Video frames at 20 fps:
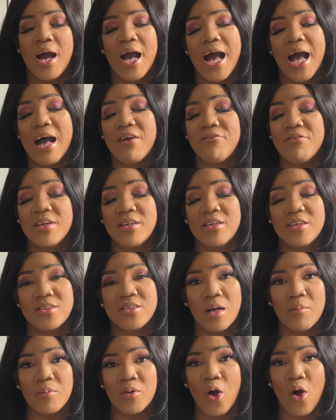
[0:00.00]
having the
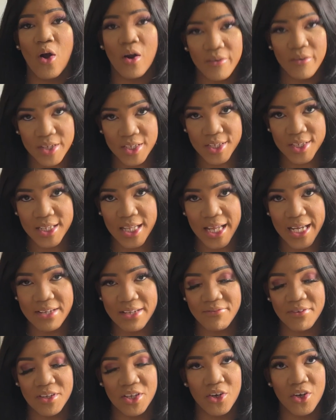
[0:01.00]
double R in your
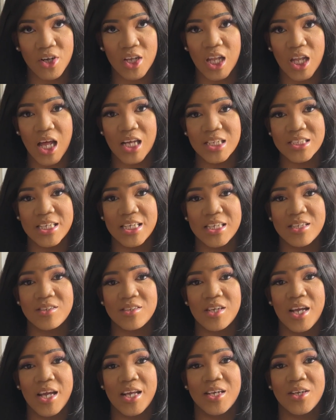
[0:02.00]
life, in your closet.
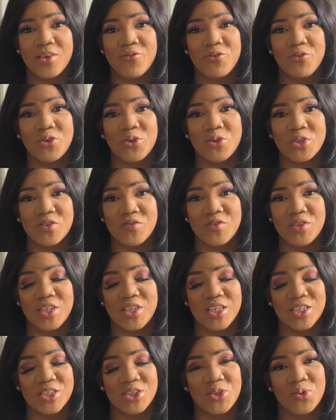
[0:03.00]
And for those of you that
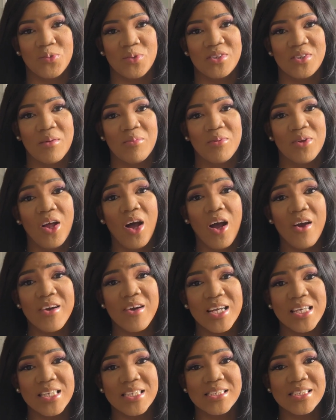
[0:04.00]
doesn't know what double R
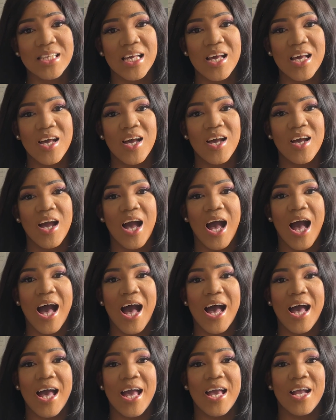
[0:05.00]
is,
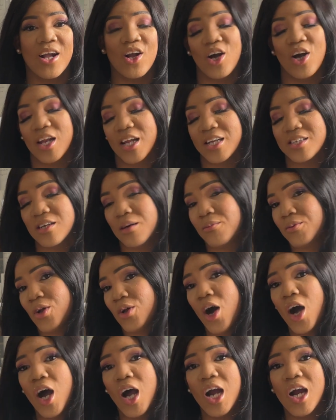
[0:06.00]
I call it double
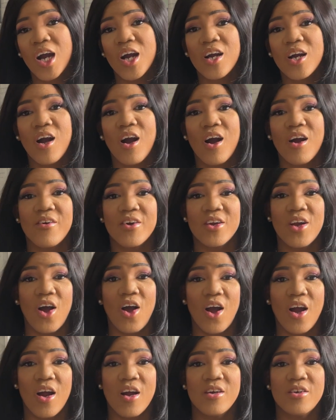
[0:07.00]
R,
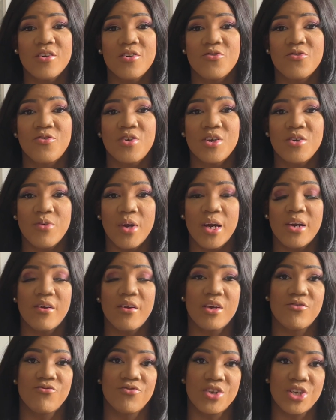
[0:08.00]
R&R,
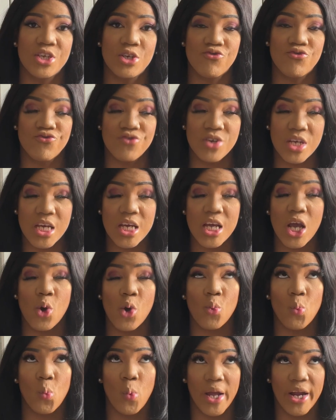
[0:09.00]
rewear and
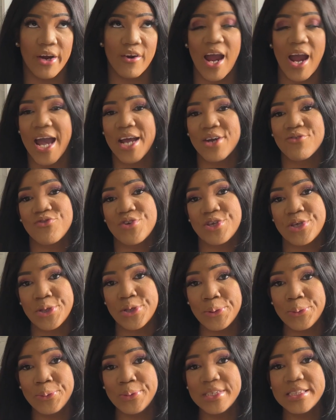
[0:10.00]
rewear and
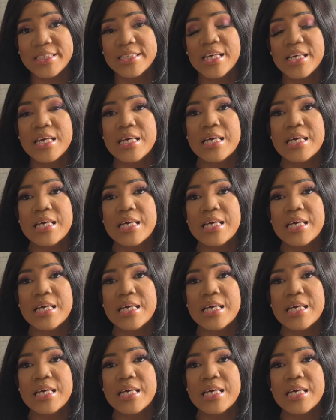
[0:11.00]
reuse.